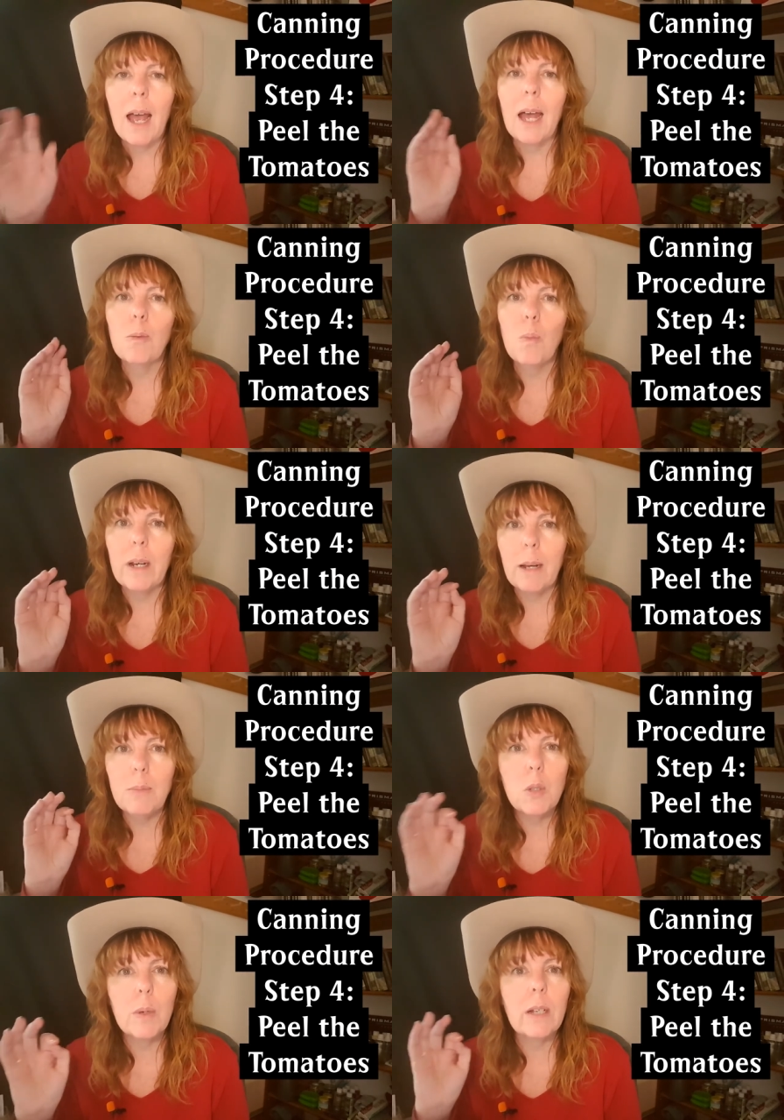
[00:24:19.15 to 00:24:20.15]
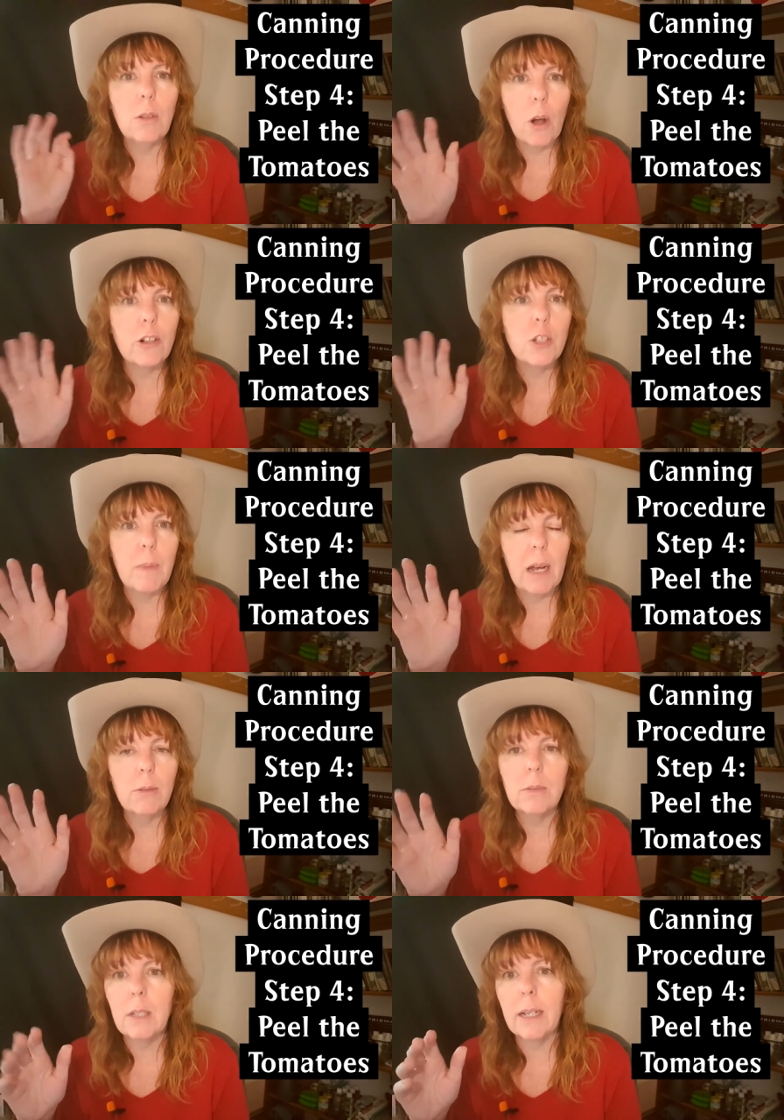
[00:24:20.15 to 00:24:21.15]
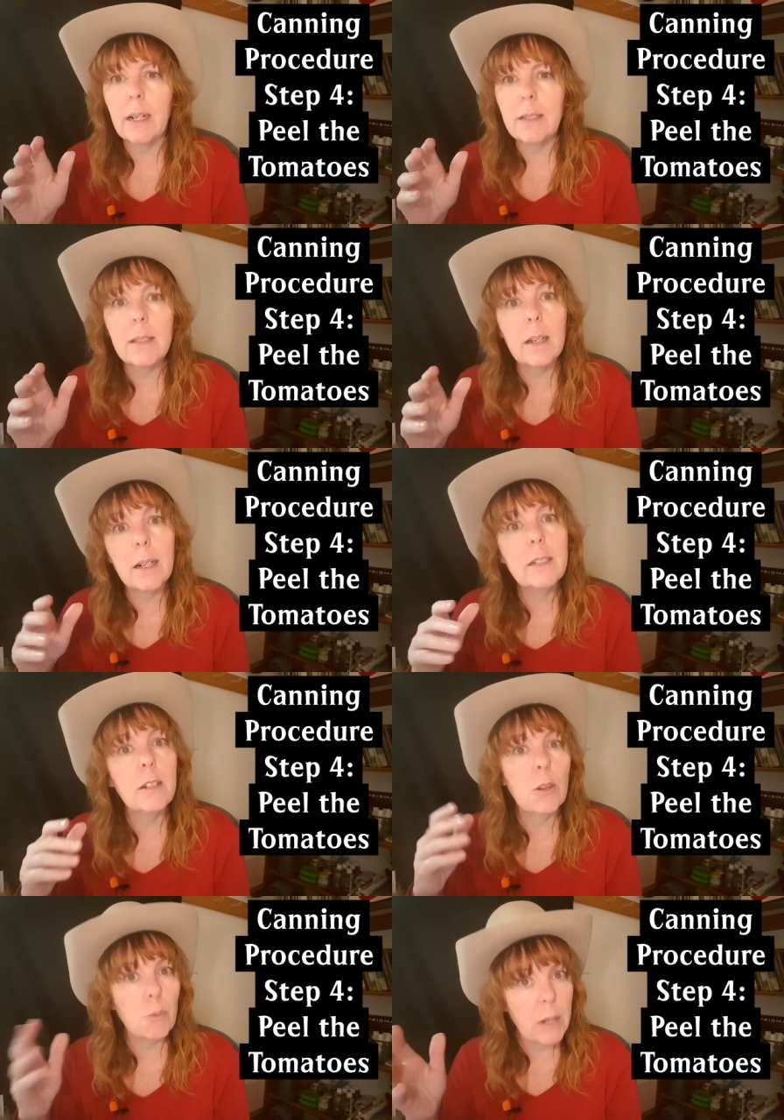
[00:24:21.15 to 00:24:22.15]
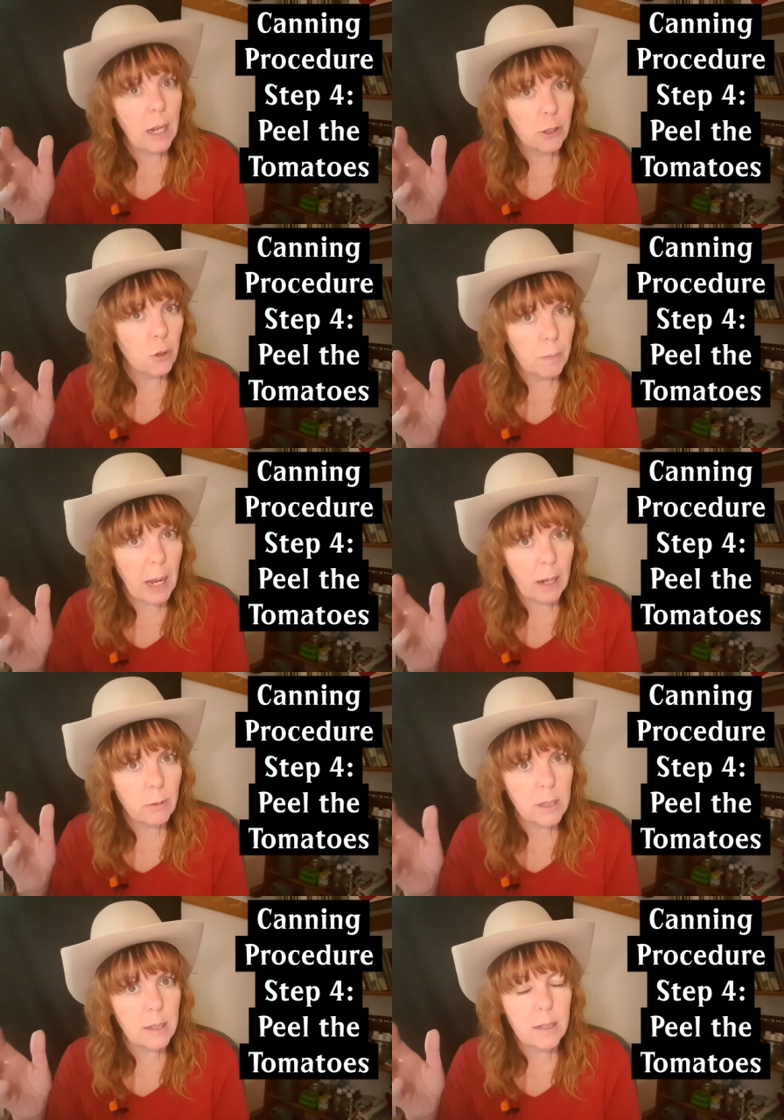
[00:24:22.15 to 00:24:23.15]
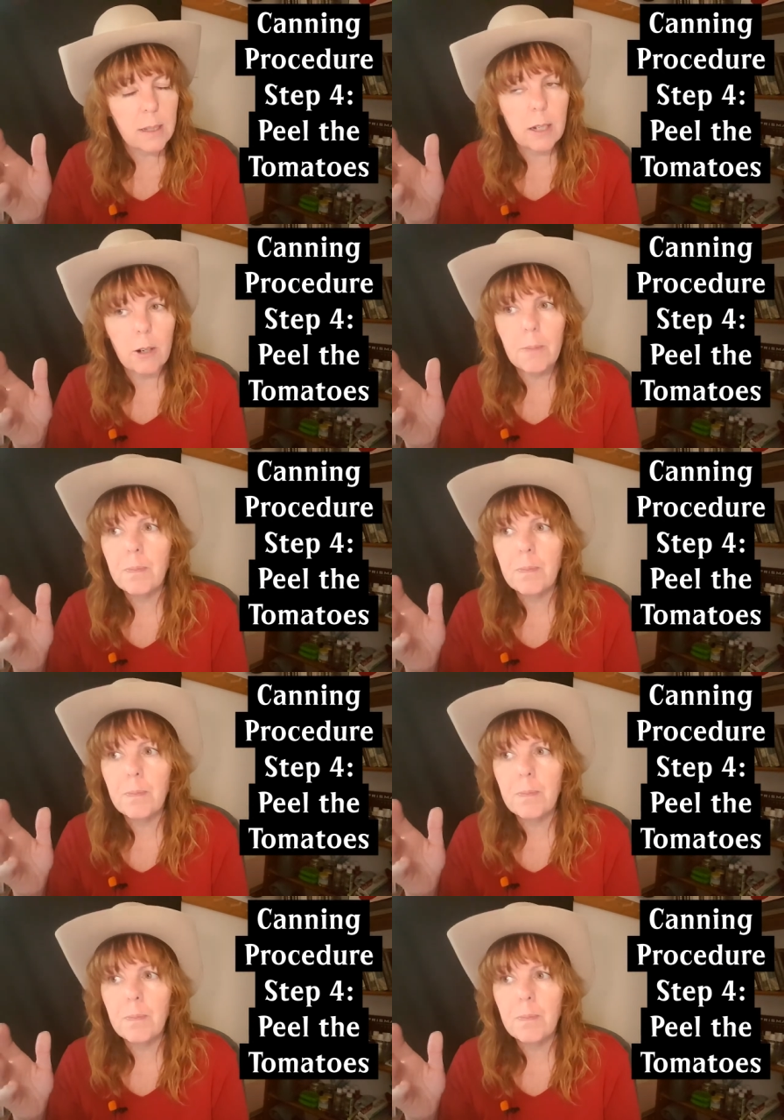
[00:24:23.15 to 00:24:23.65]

And when I'm doing a large amount, like I said, I did three hundred pounds this year,